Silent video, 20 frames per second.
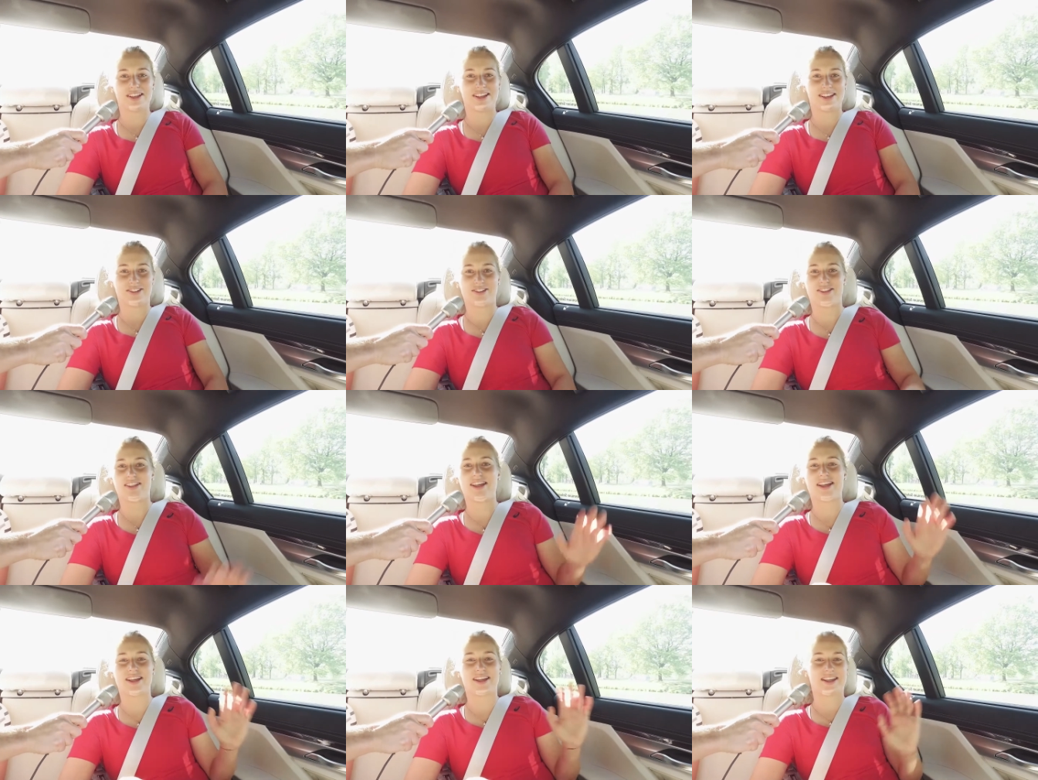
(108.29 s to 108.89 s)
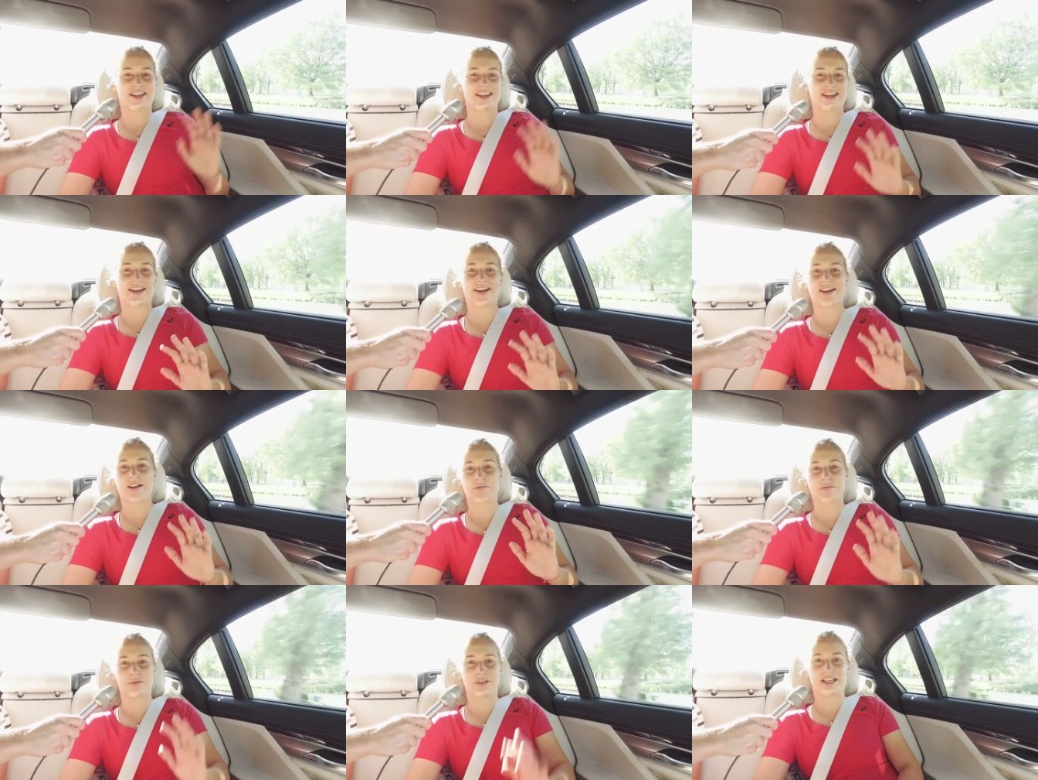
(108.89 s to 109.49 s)
I don't like
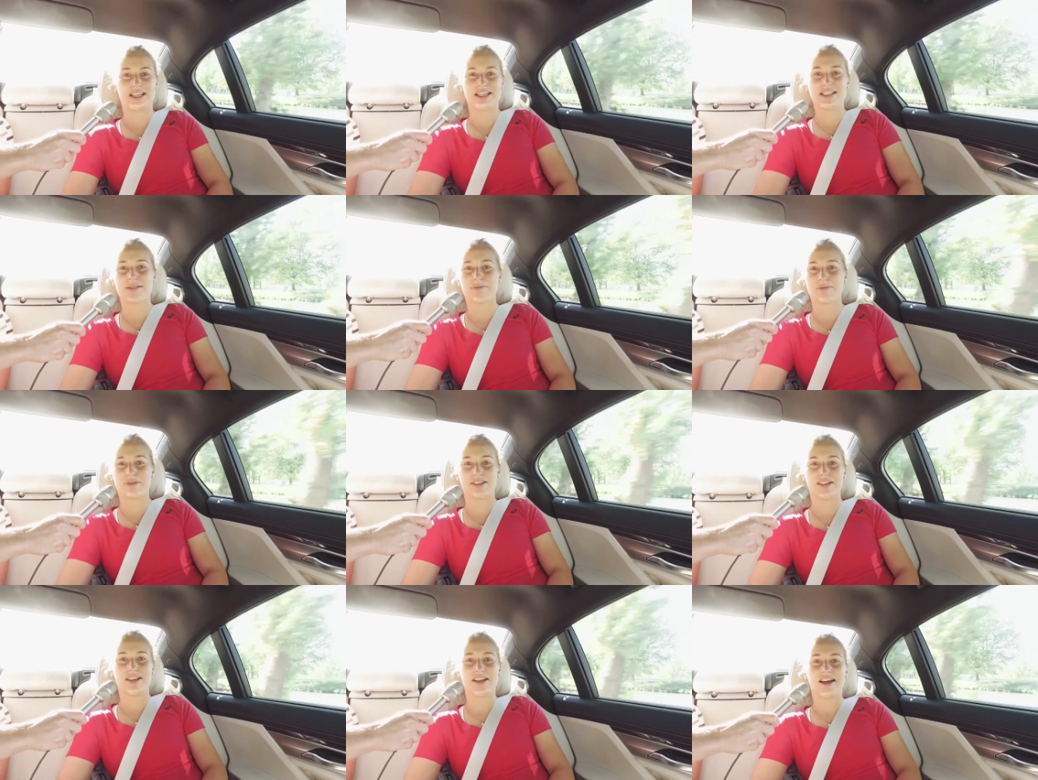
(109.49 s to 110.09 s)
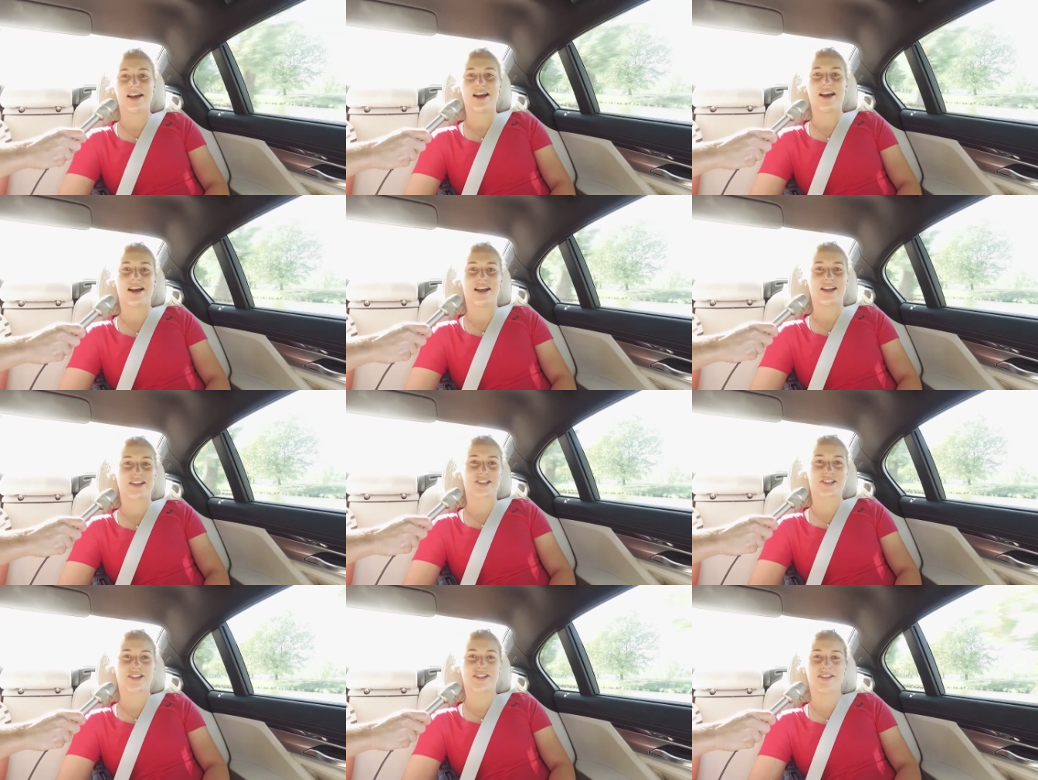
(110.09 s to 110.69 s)
airplanes, but I
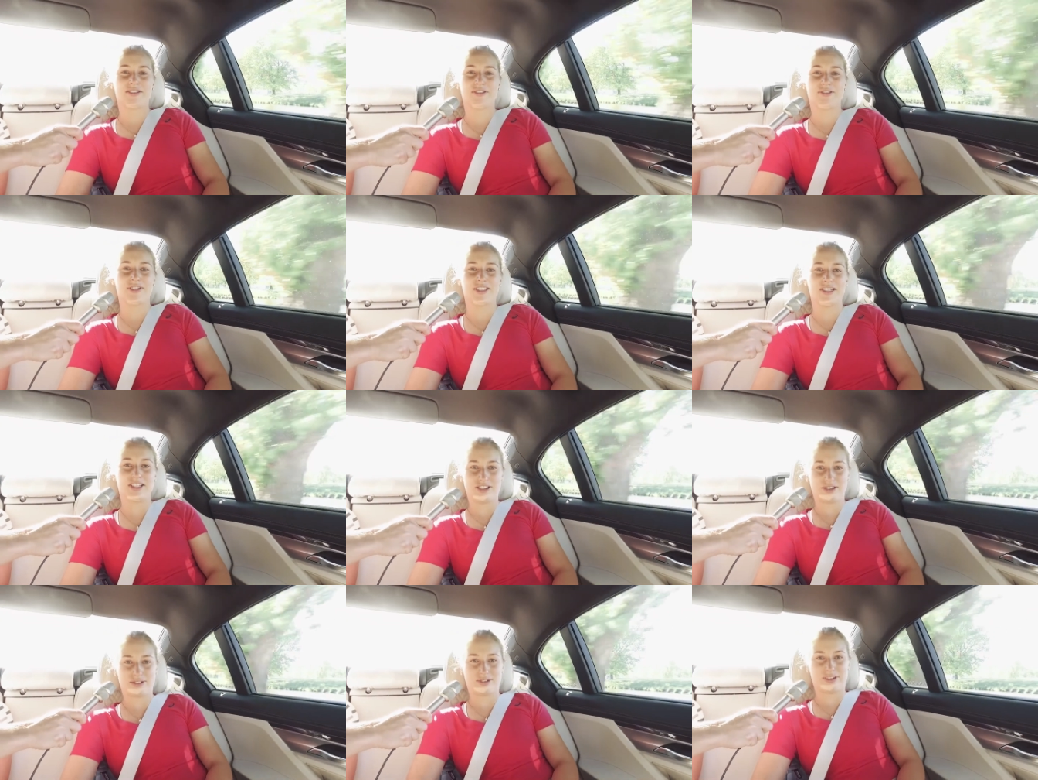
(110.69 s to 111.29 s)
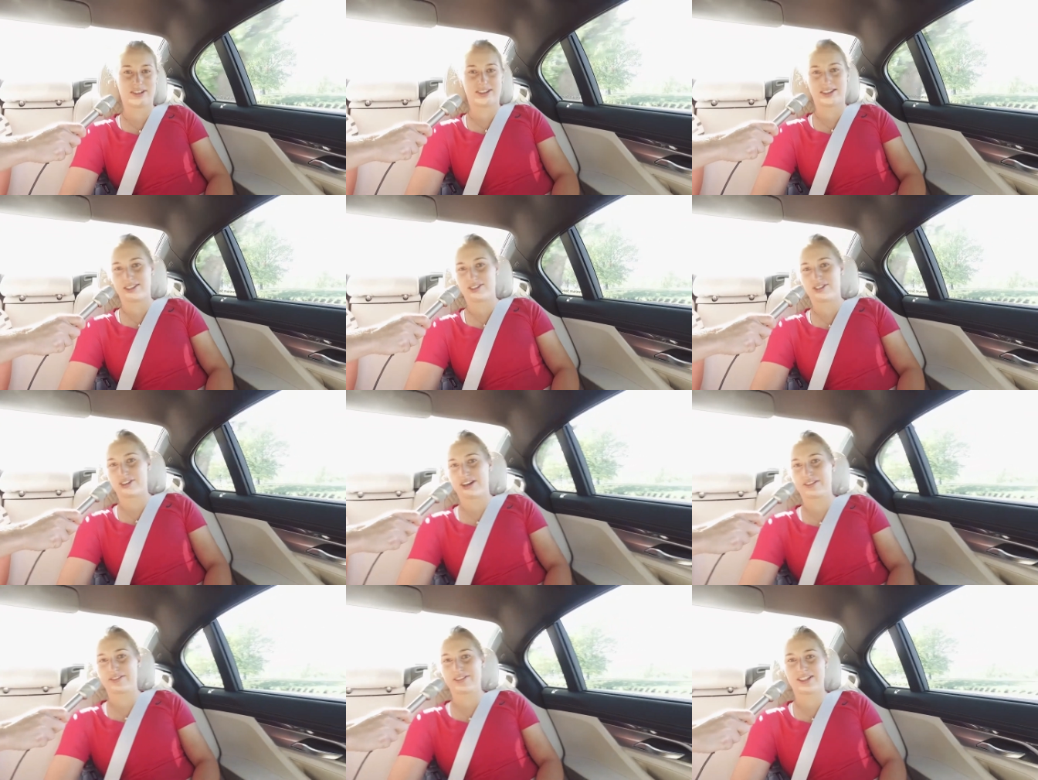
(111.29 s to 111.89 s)
actually do enjoy
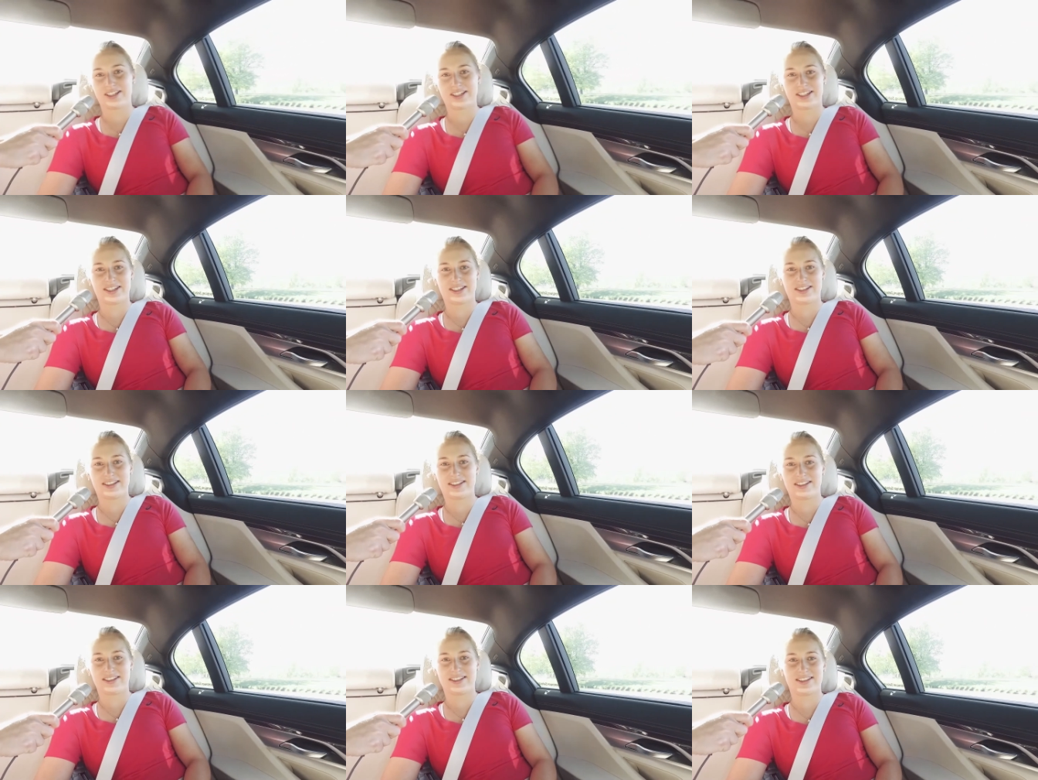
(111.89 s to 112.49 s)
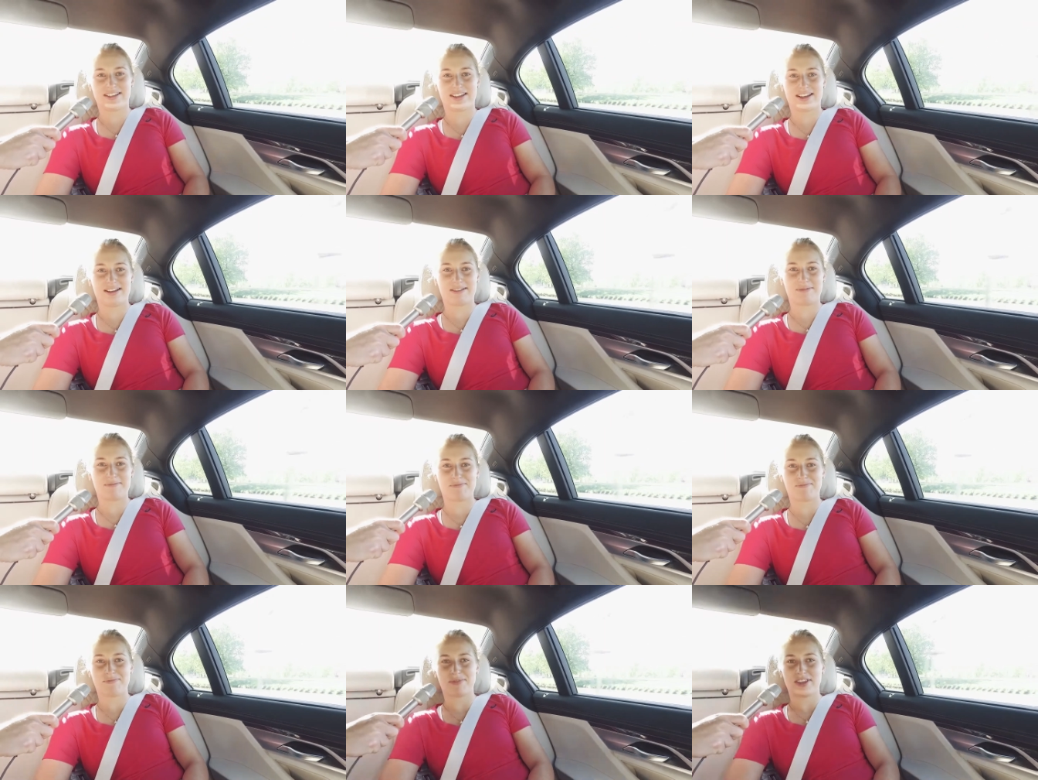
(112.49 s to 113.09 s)
traveling and
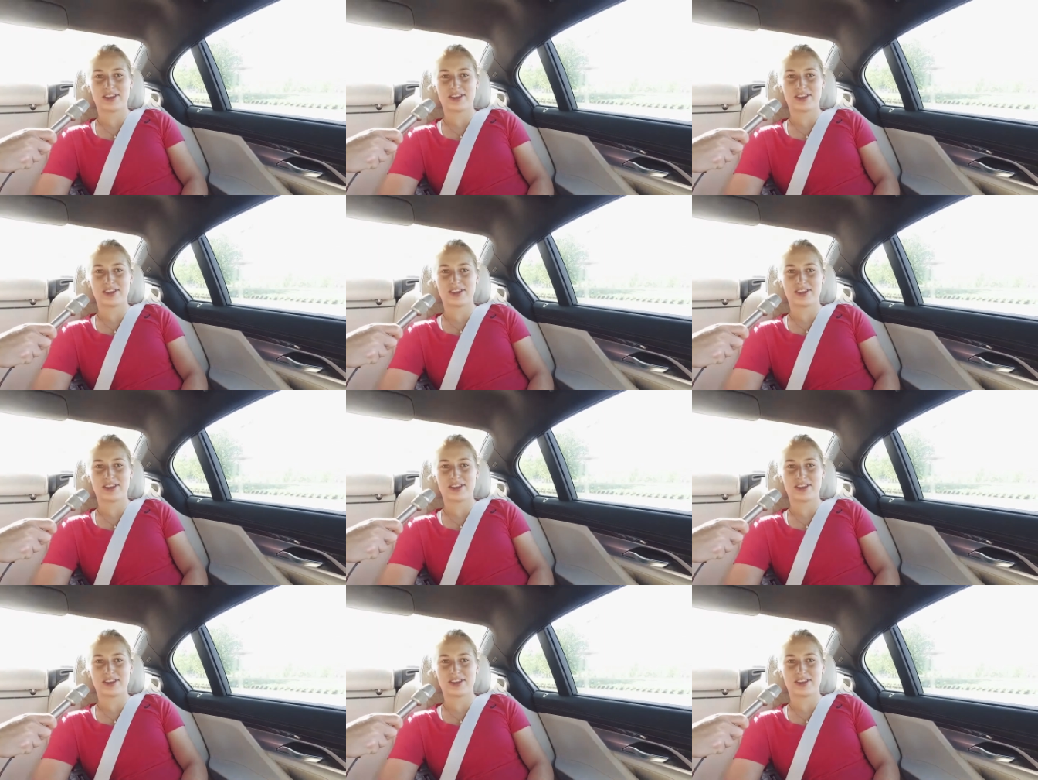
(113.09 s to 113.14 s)
um,